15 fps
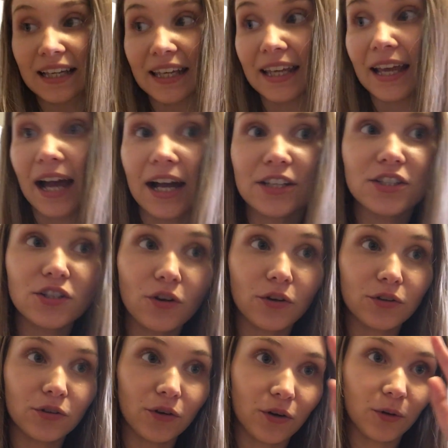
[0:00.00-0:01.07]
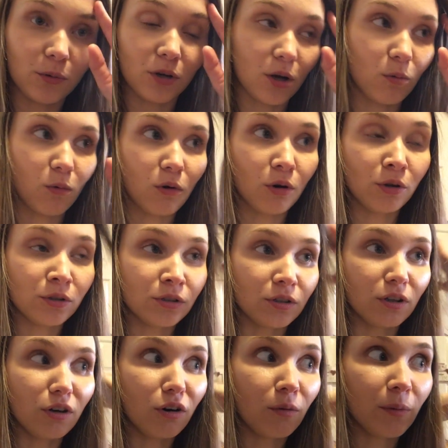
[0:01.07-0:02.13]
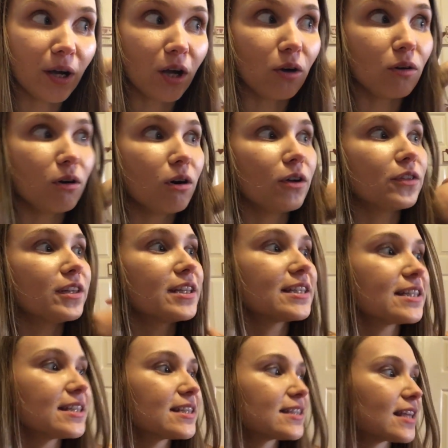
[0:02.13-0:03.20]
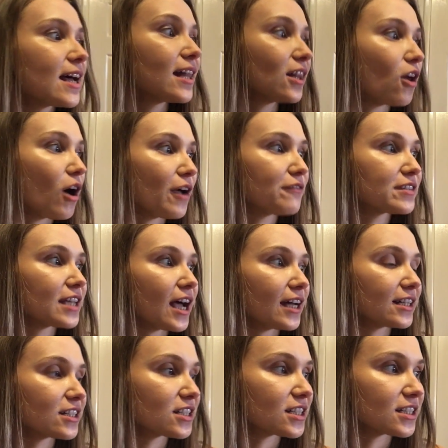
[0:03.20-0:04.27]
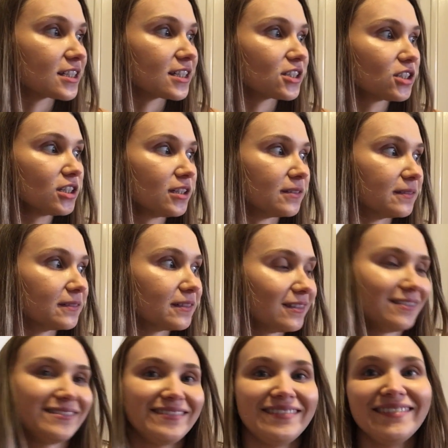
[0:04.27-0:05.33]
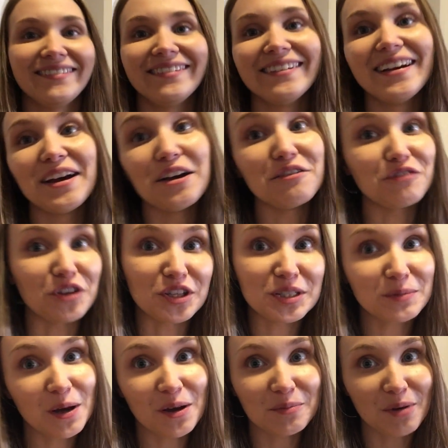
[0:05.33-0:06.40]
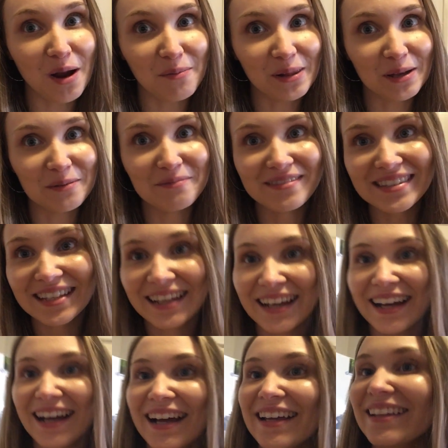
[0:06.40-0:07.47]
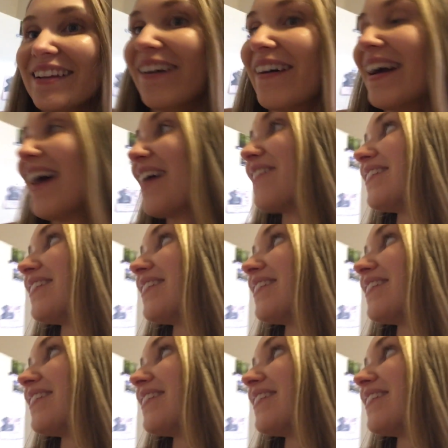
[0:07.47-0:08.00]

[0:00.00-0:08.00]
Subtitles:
Yeah, I don't know what I want. Oh my God, this is the life's hardest decision. First world problems. No, I